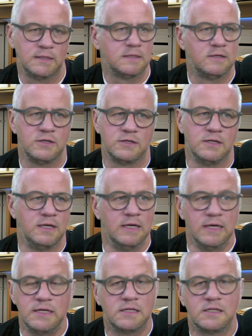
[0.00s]
just a
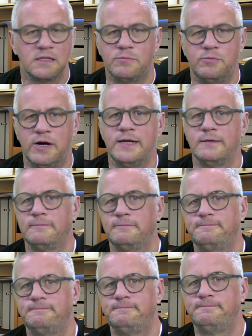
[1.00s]
yeast spread.
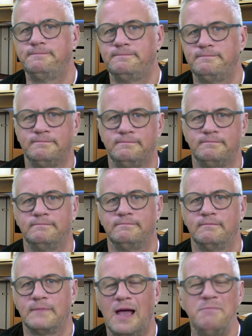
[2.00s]

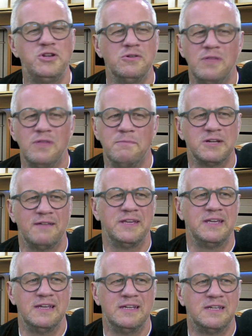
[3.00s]
I'm sure they must have a
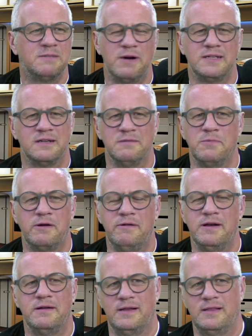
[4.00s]
yeast spread somewhere
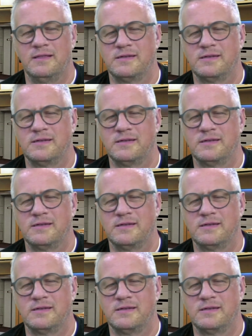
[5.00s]
in the